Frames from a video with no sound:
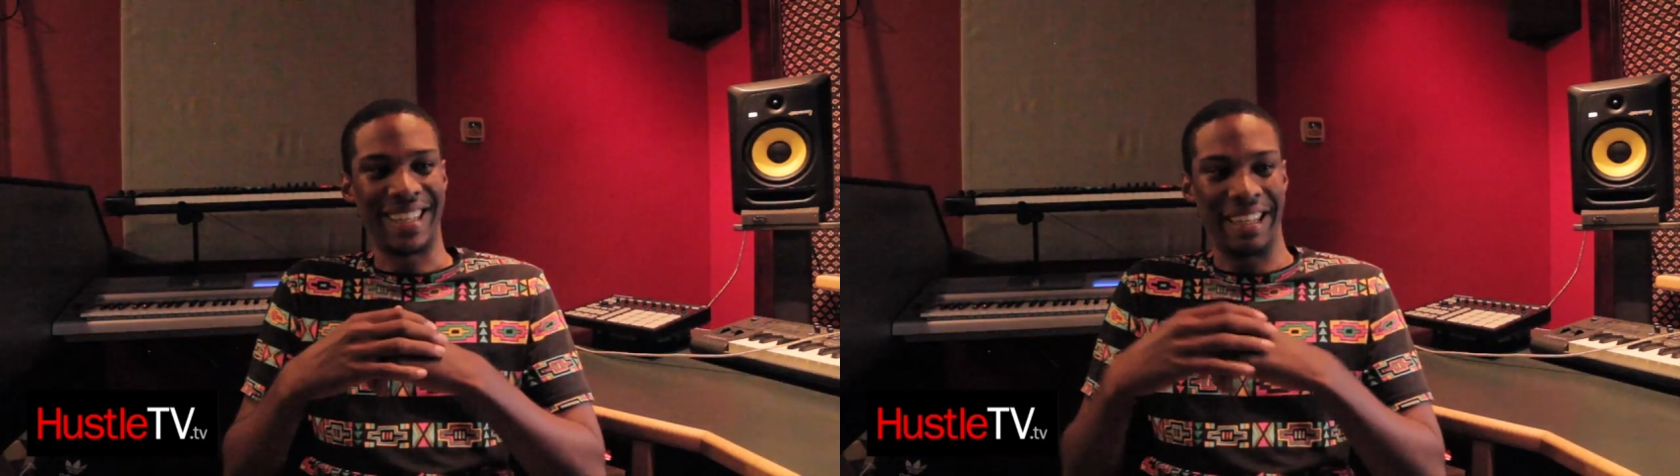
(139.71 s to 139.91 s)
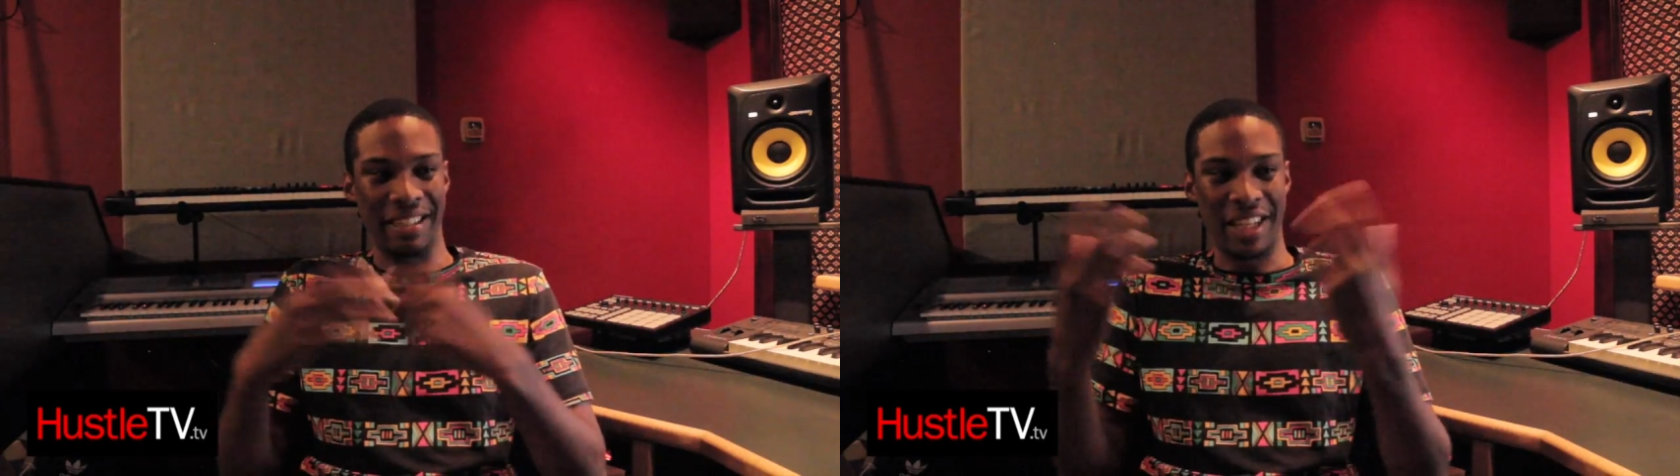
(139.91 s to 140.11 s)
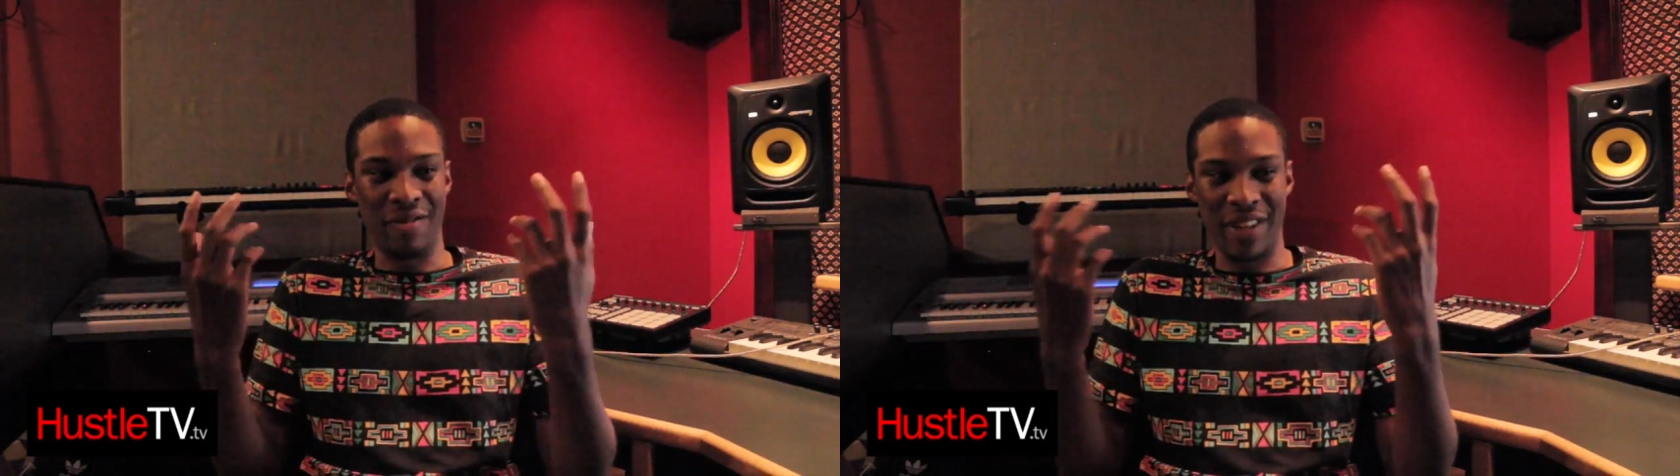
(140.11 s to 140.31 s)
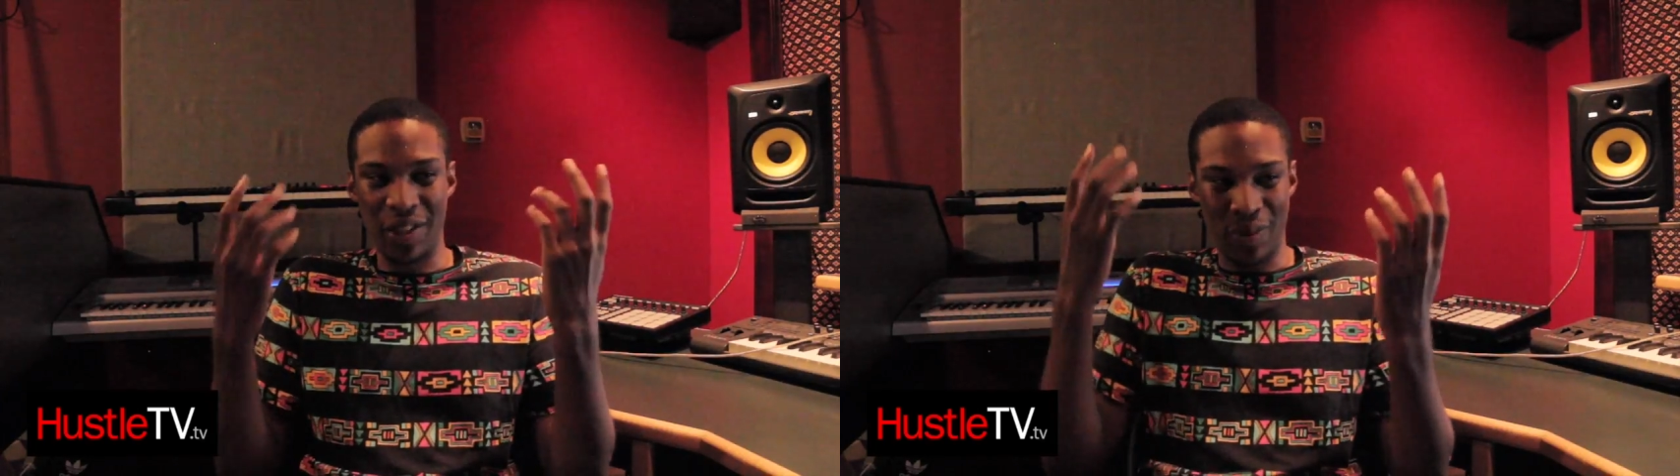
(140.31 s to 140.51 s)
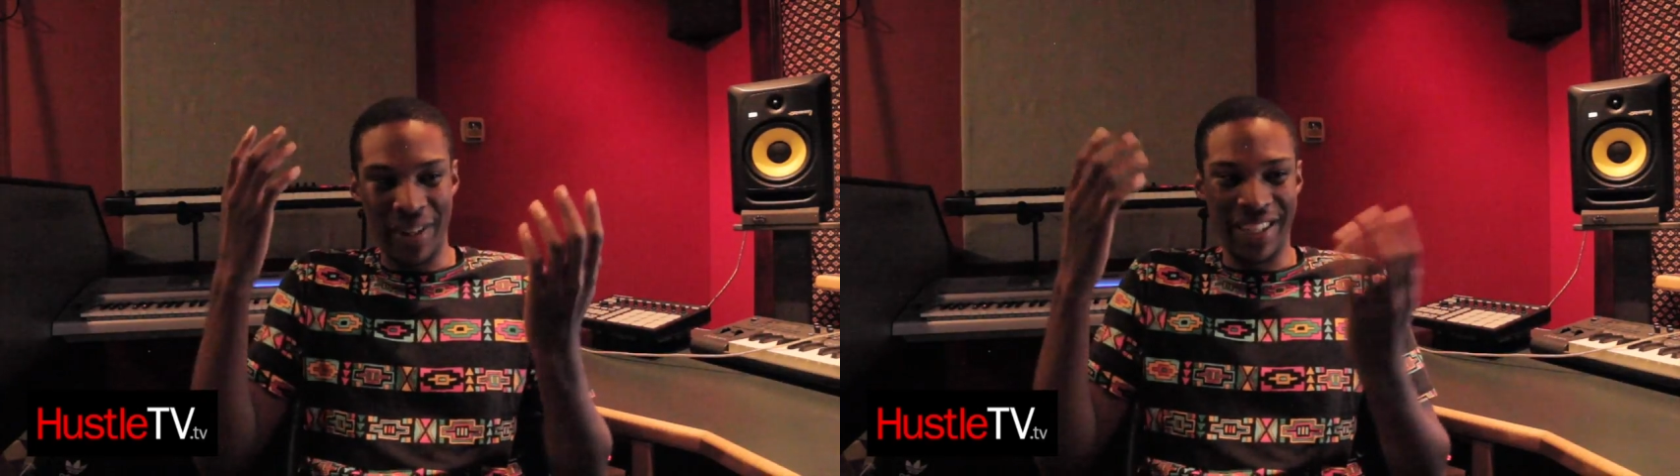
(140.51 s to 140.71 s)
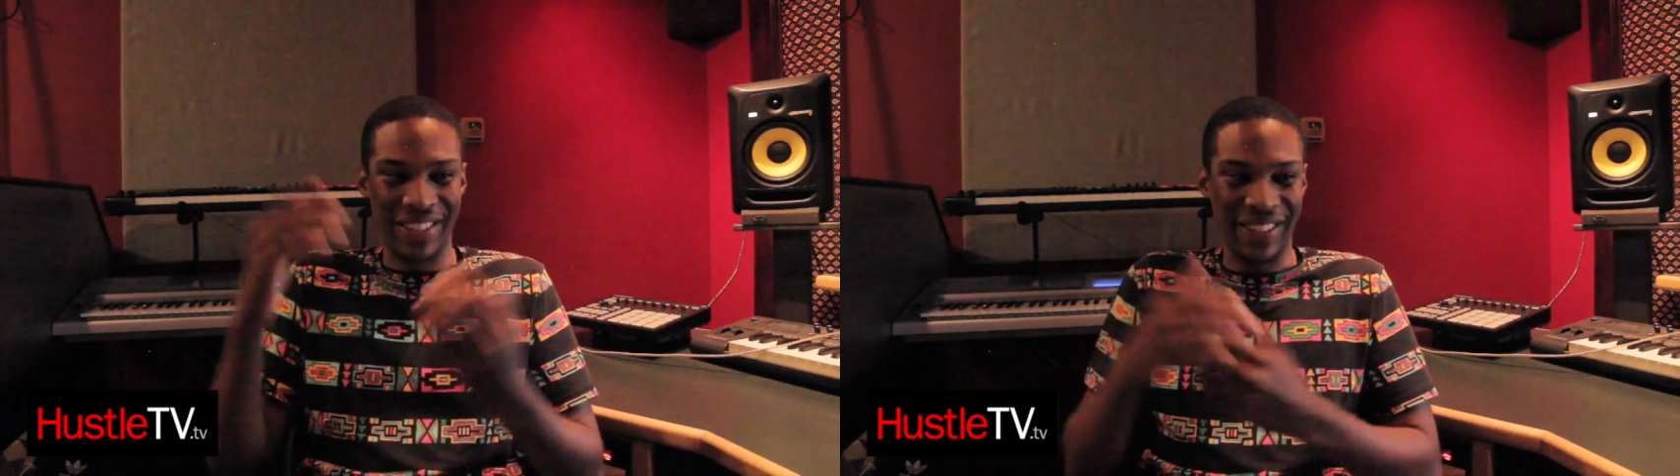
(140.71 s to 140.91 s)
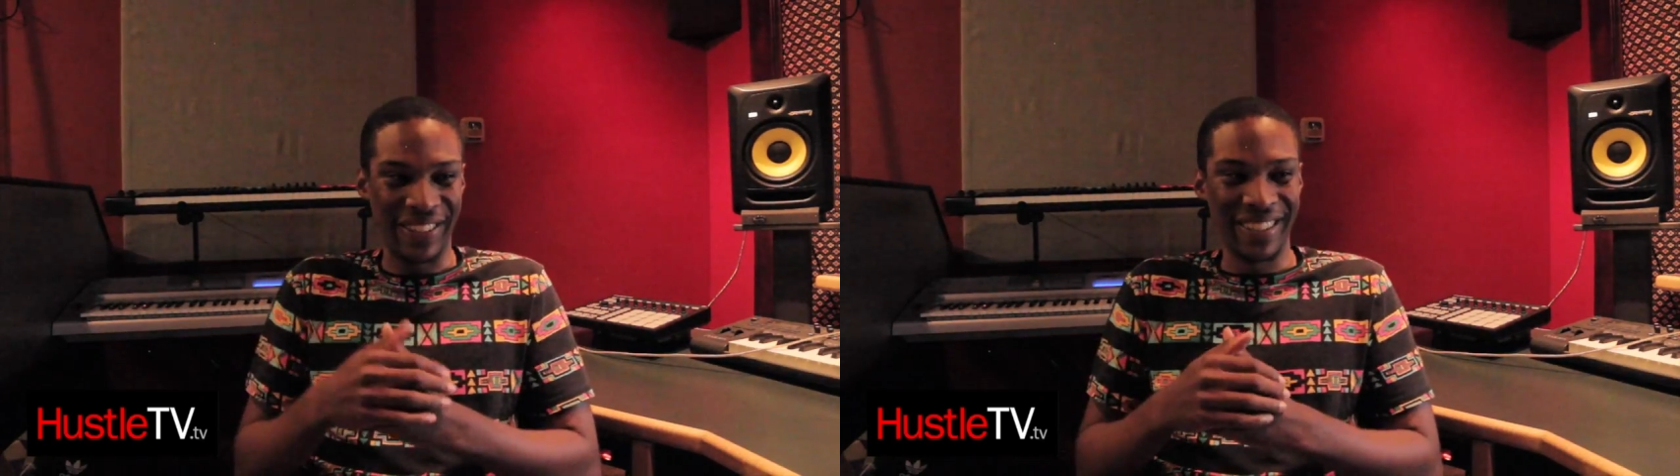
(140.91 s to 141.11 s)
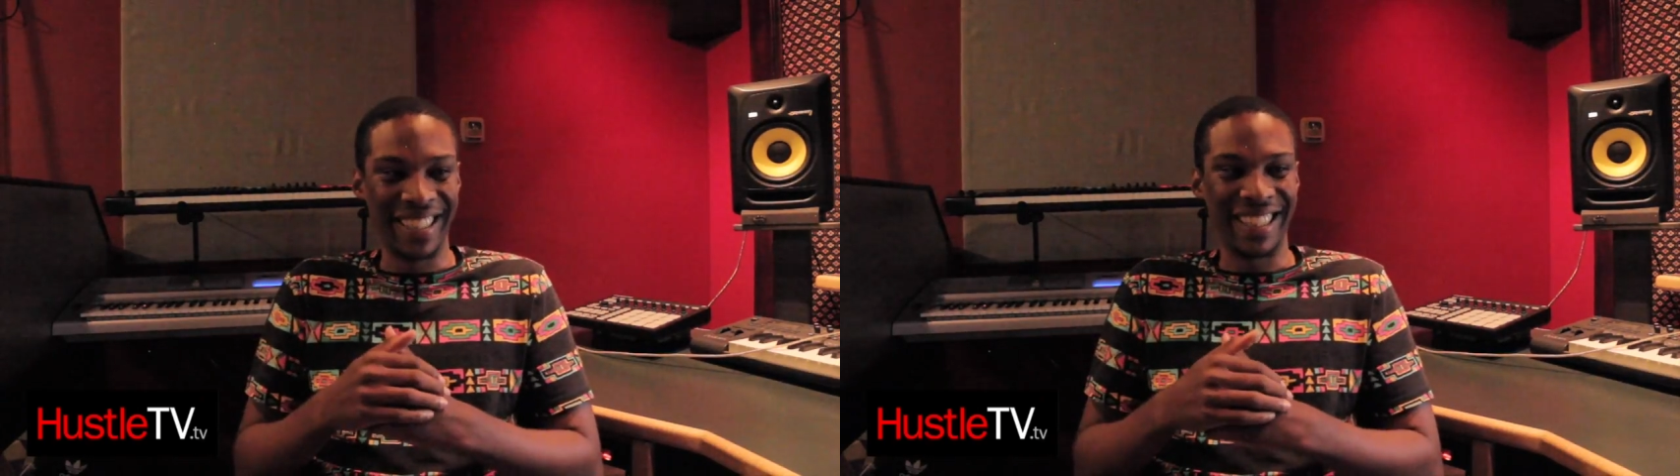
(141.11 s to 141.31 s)
I guess adventurous
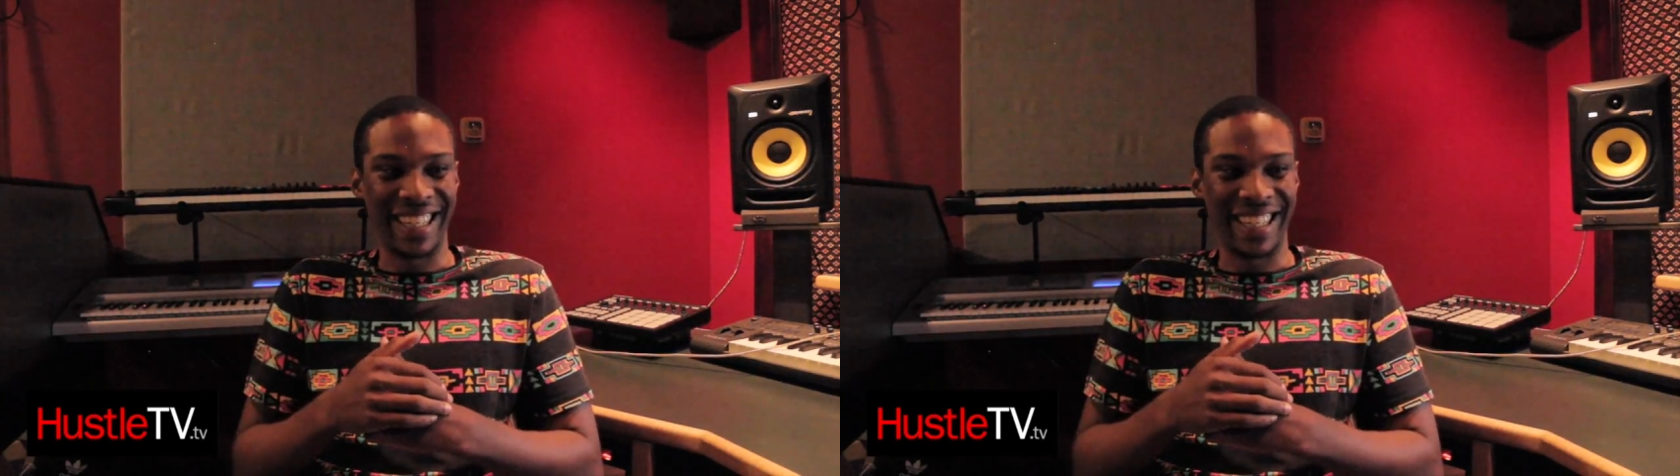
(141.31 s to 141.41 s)
or